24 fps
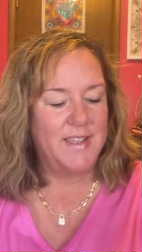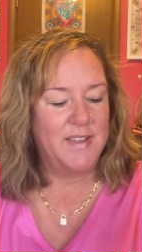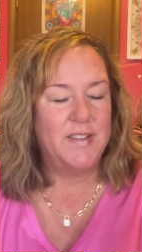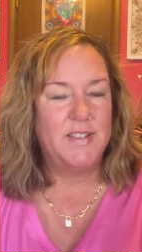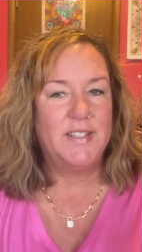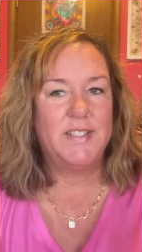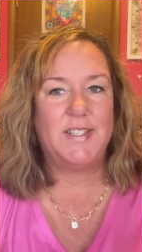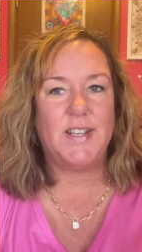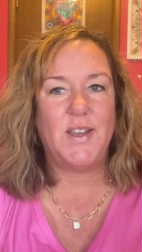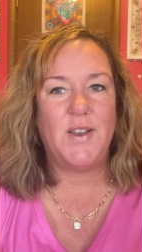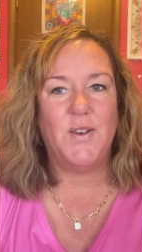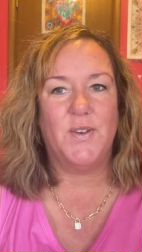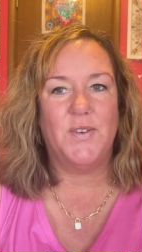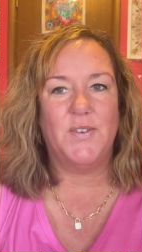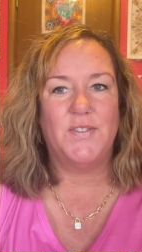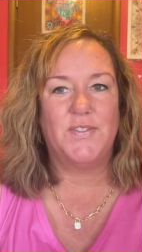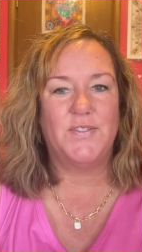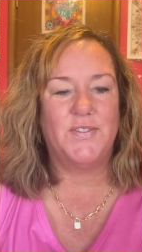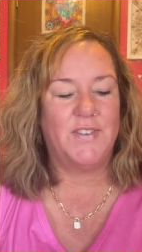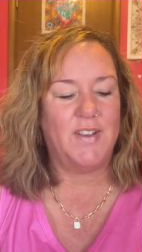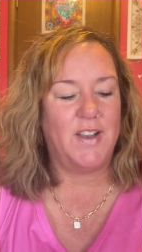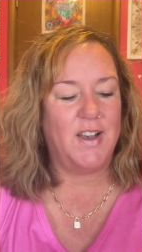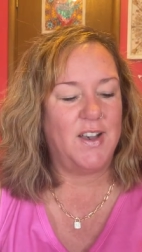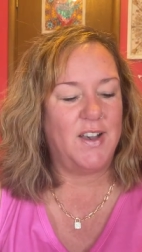So,
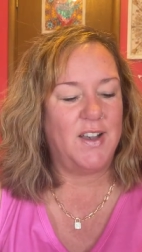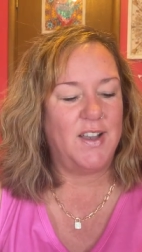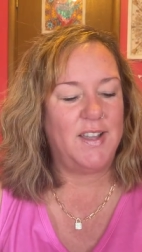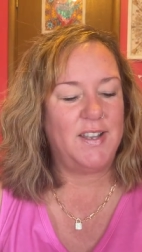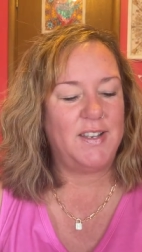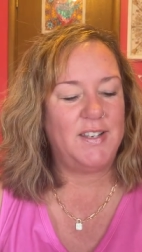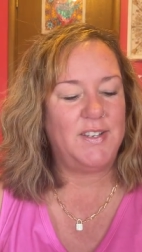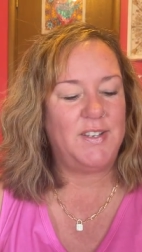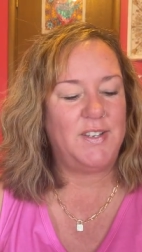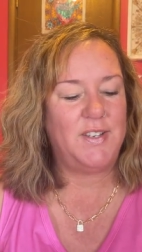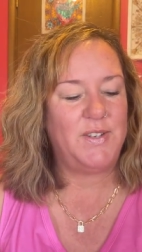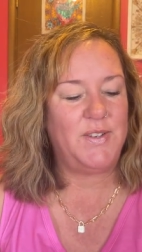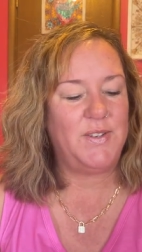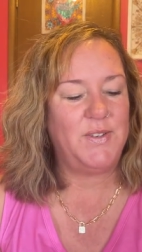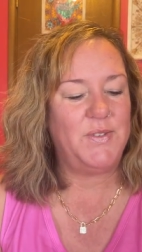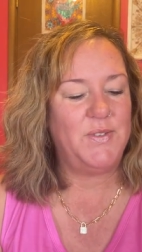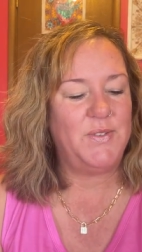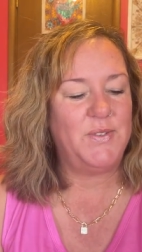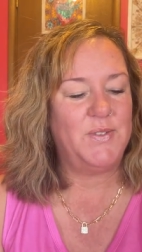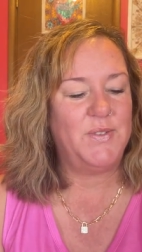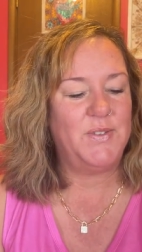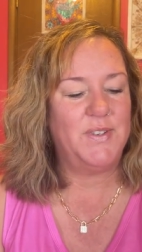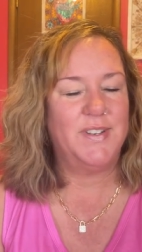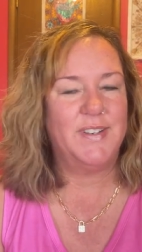on
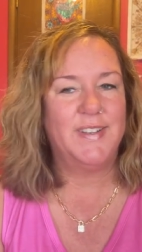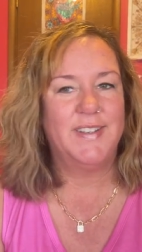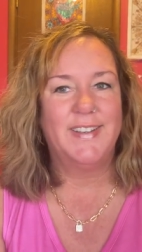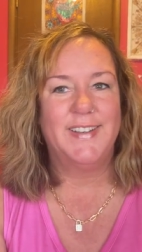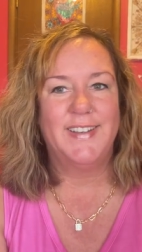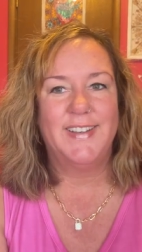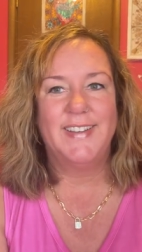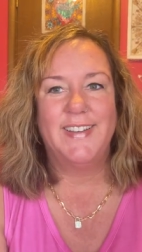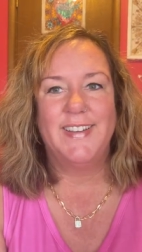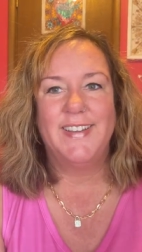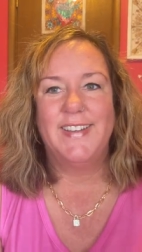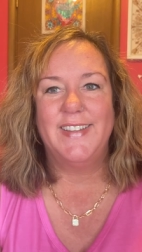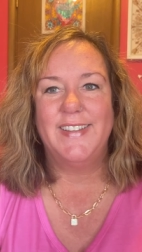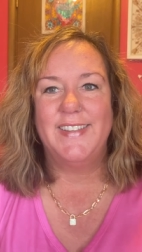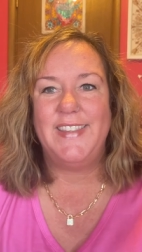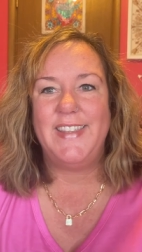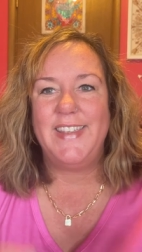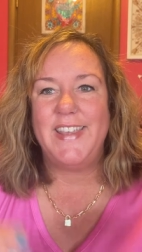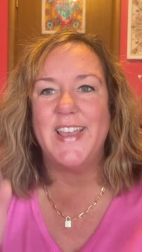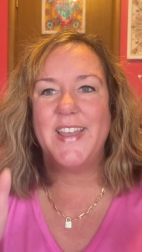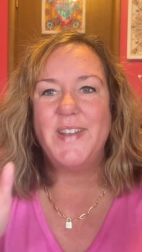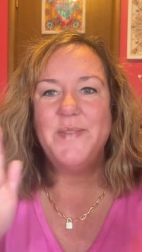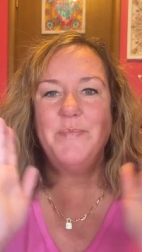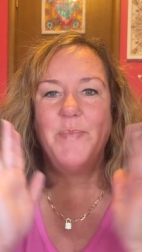to
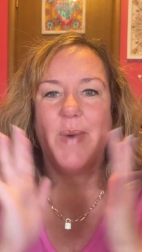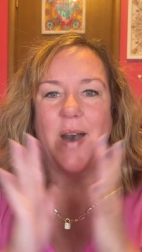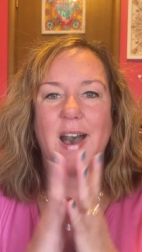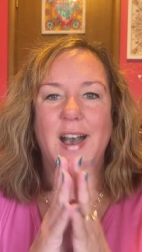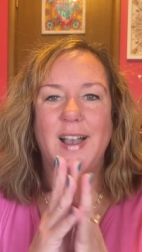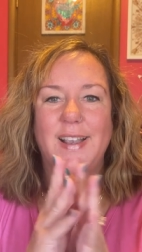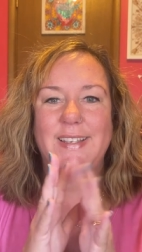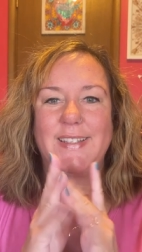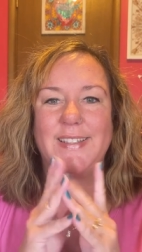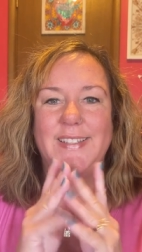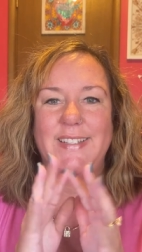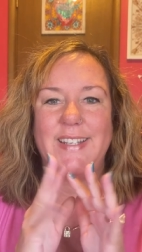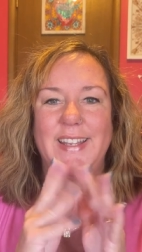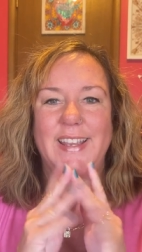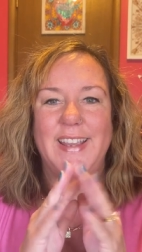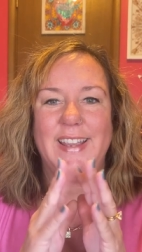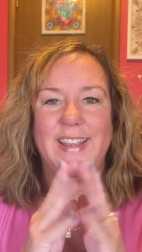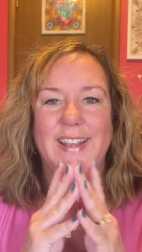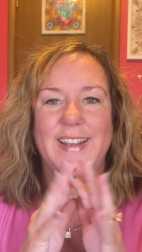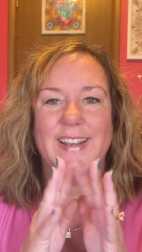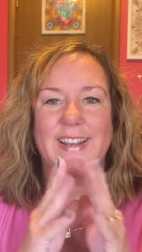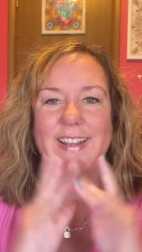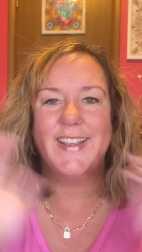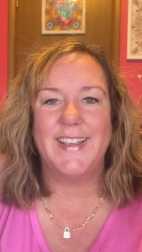the
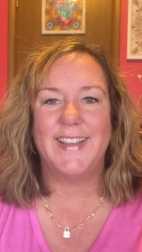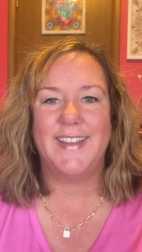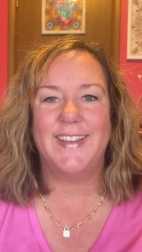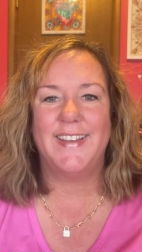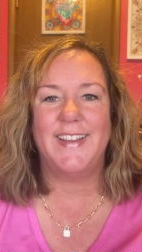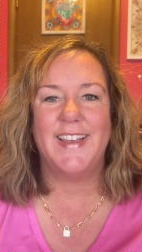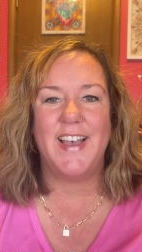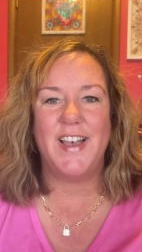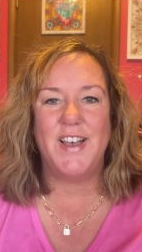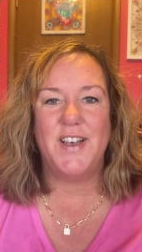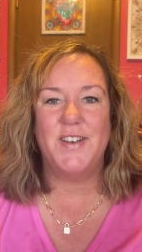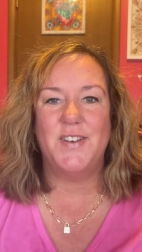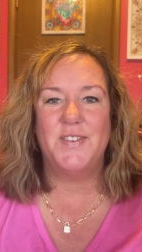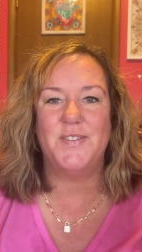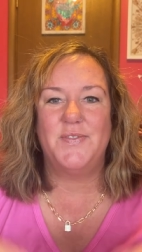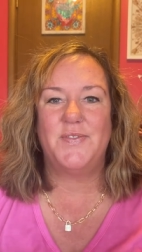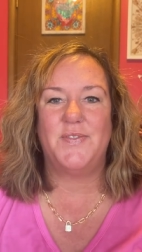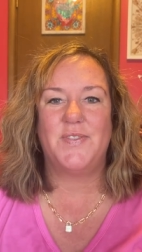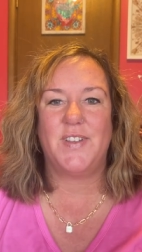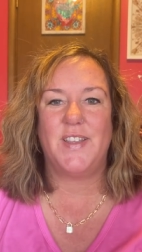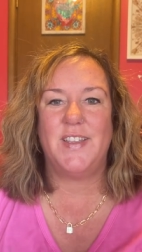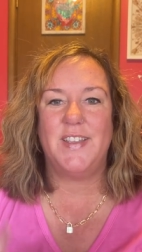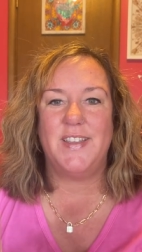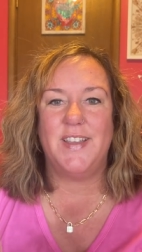unboxing
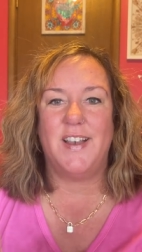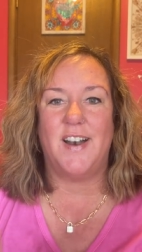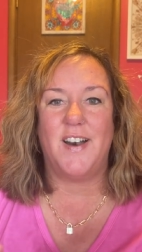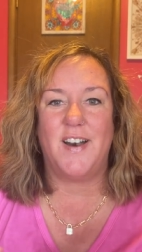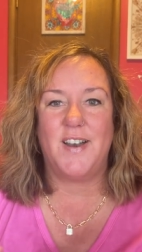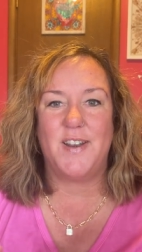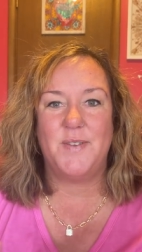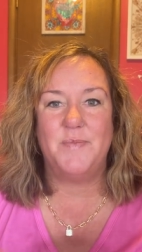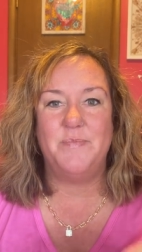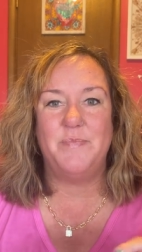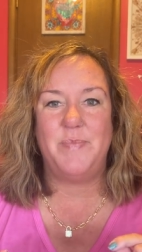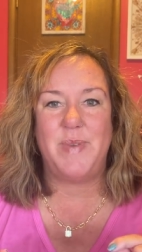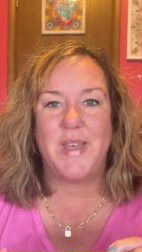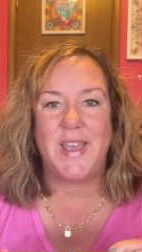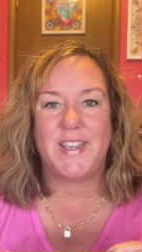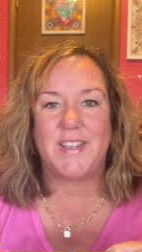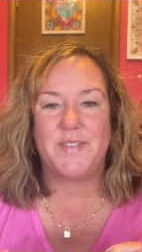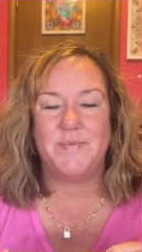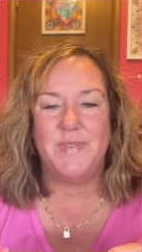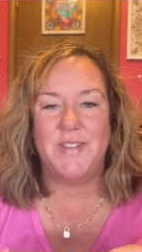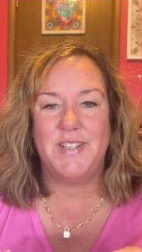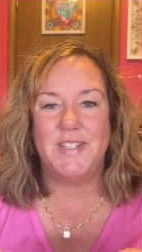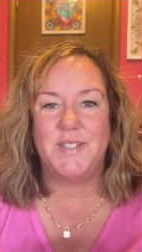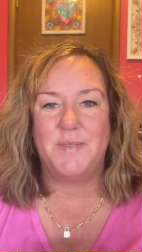of Autumn
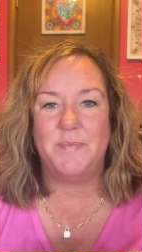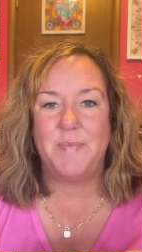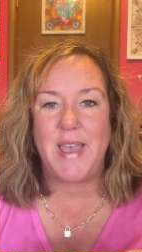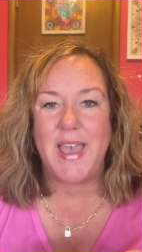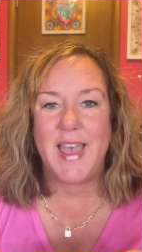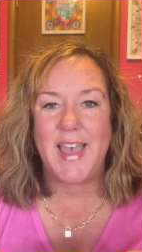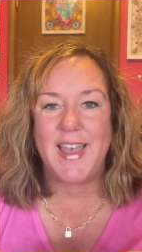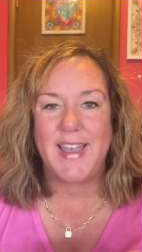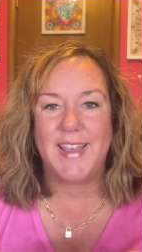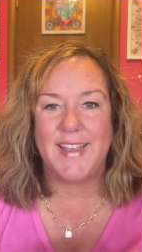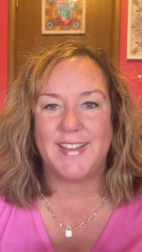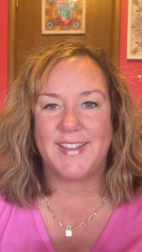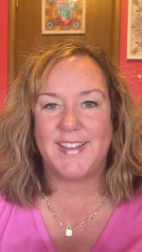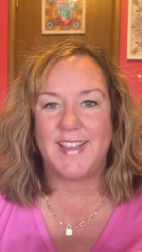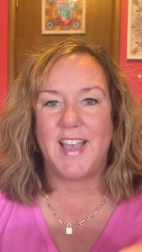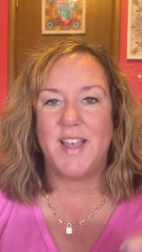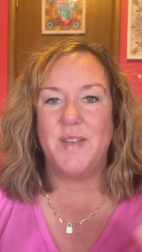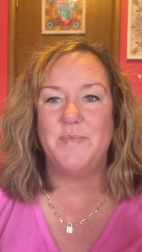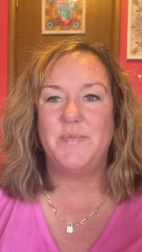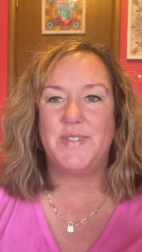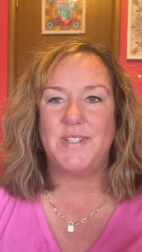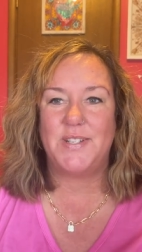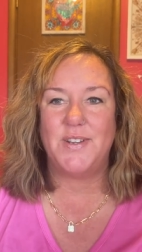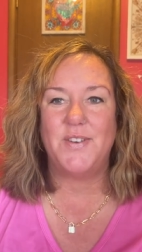Beckman's bag.
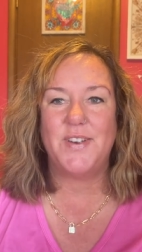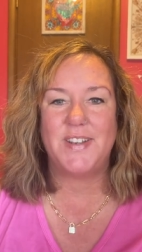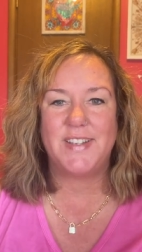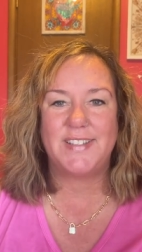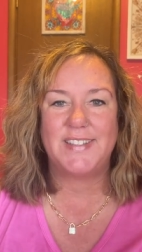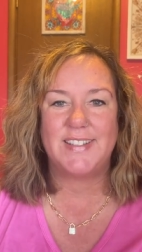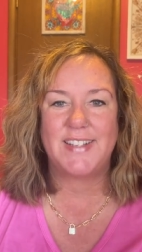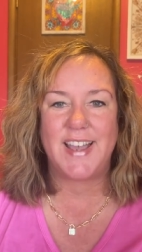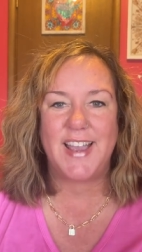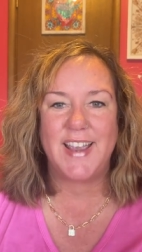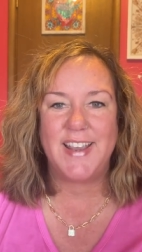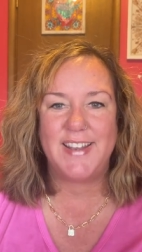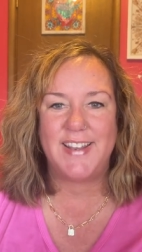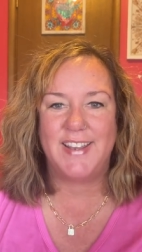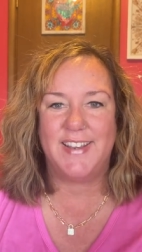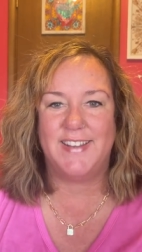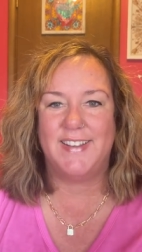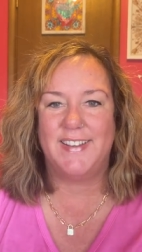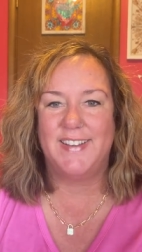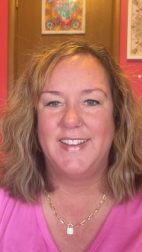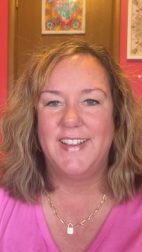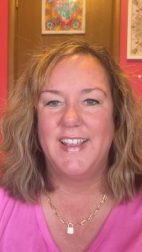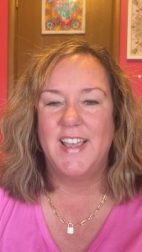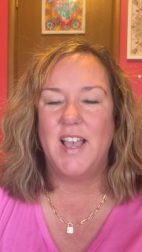I'm so excited.